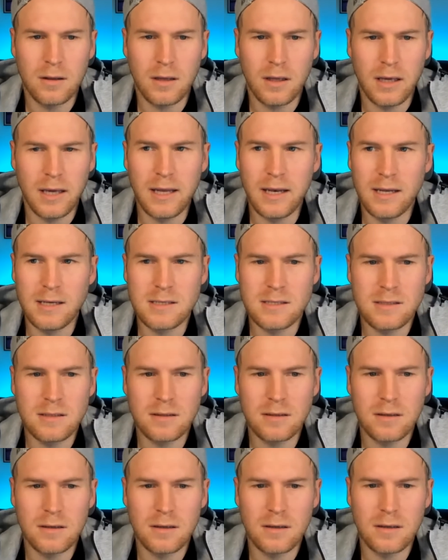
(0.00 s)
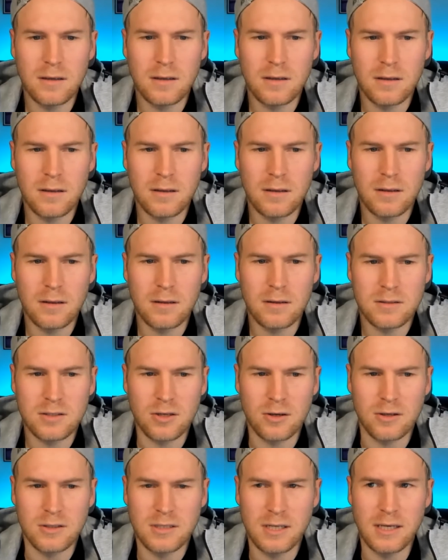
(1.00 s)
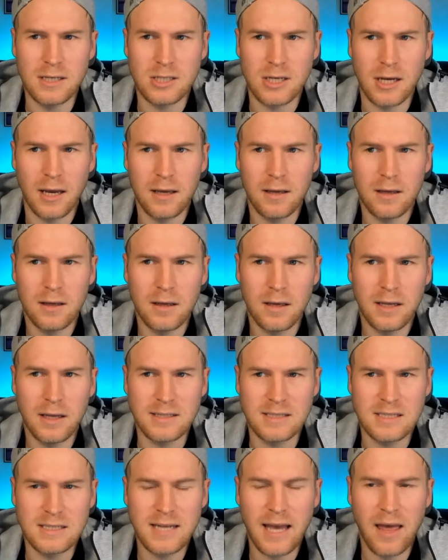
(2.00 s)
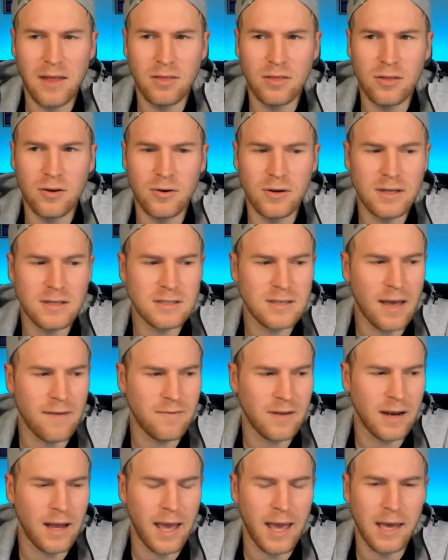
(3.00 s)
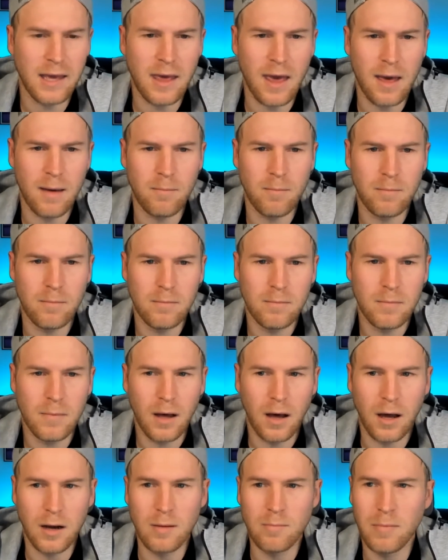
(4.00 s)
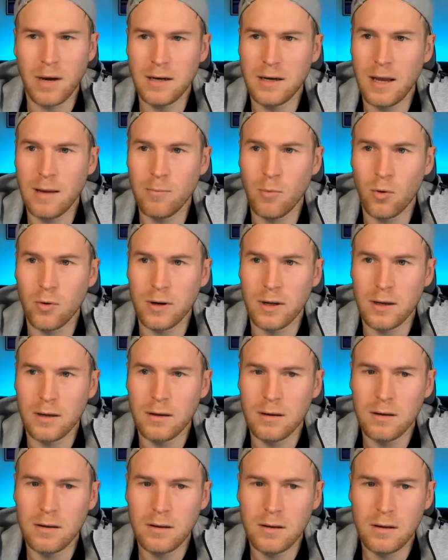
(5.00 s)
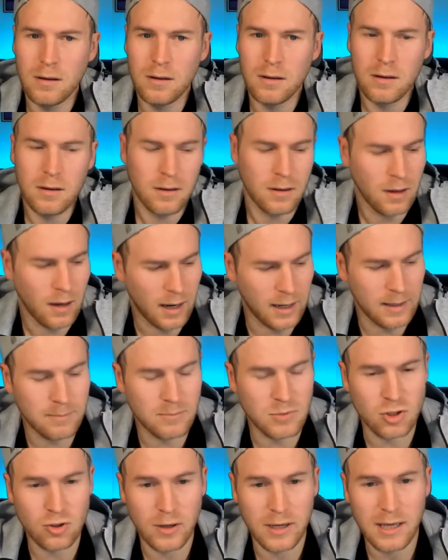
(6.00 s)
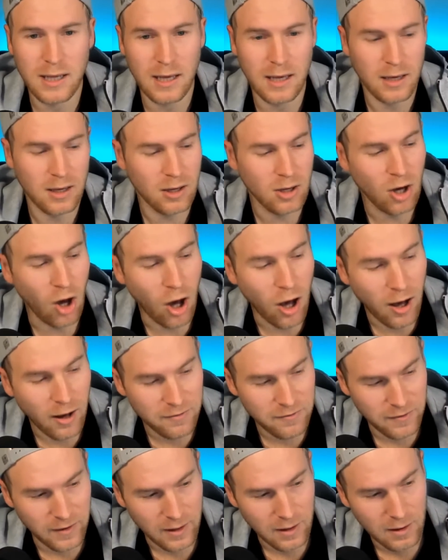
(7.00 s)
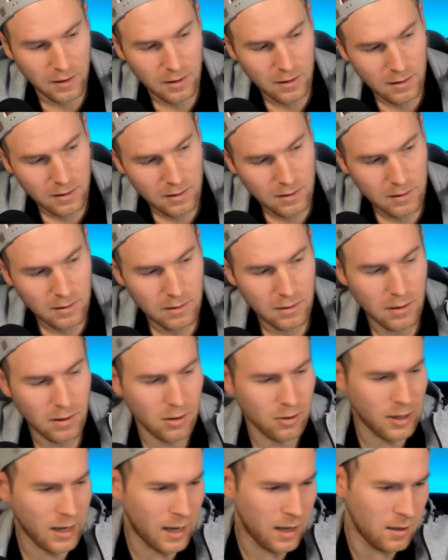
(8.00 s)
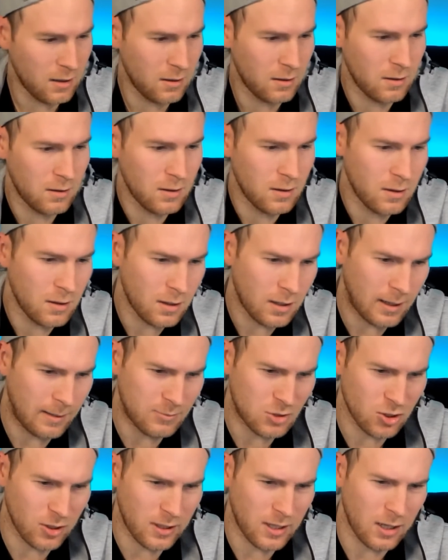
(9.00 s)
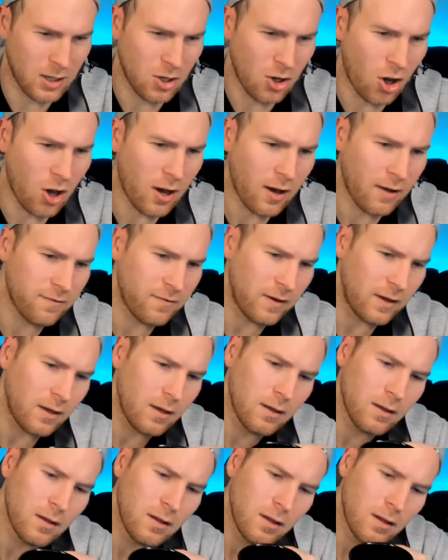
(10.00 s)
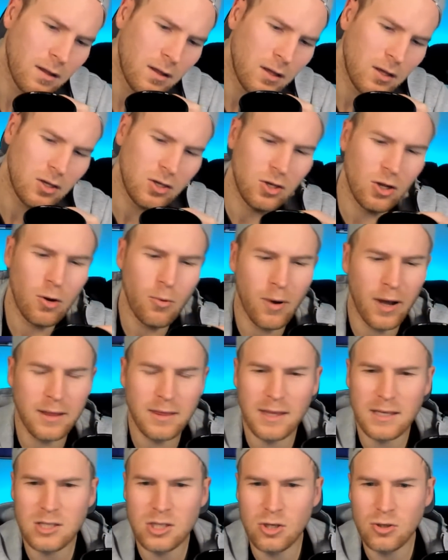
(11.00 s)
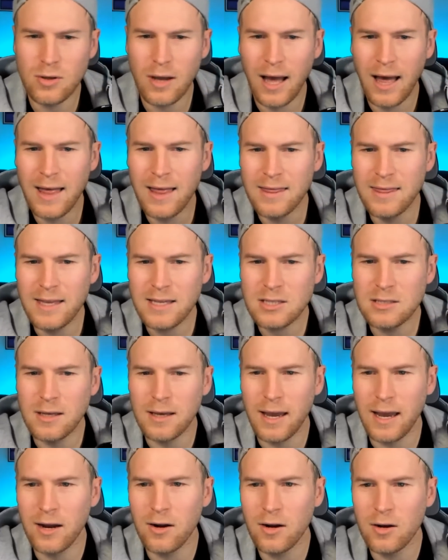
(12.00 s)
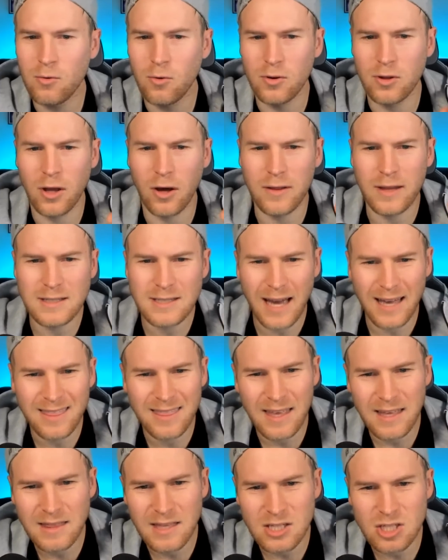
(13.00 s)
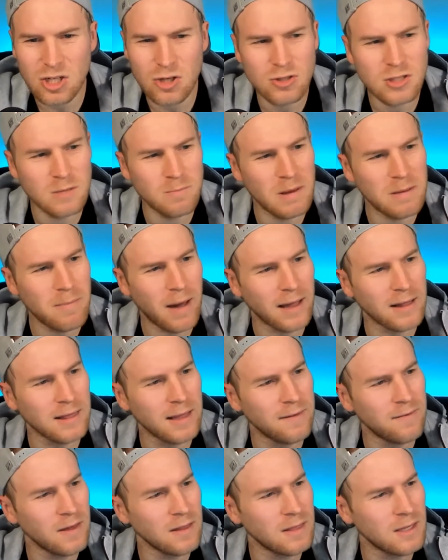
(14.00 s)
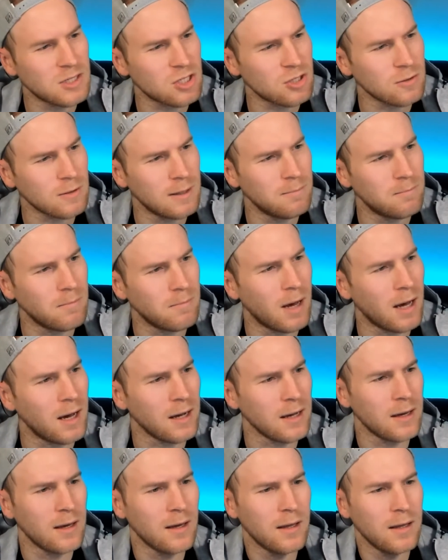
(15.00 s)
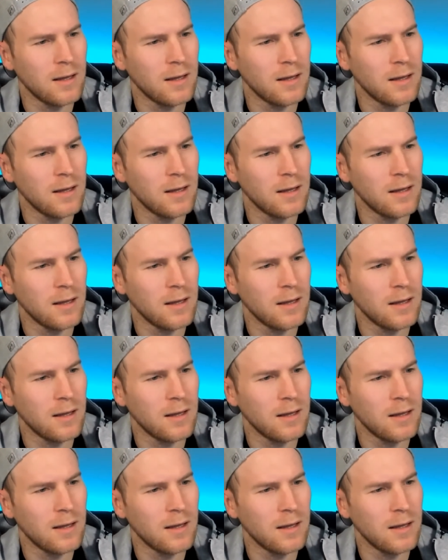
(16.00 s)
It is, sir, TJ, it is 10:37 a.m. on a Monday morning. I drinking coffee. Okay? I'm drinking coffee. You know what? This Eric will know this. I think this used to be my Living the Stream mug.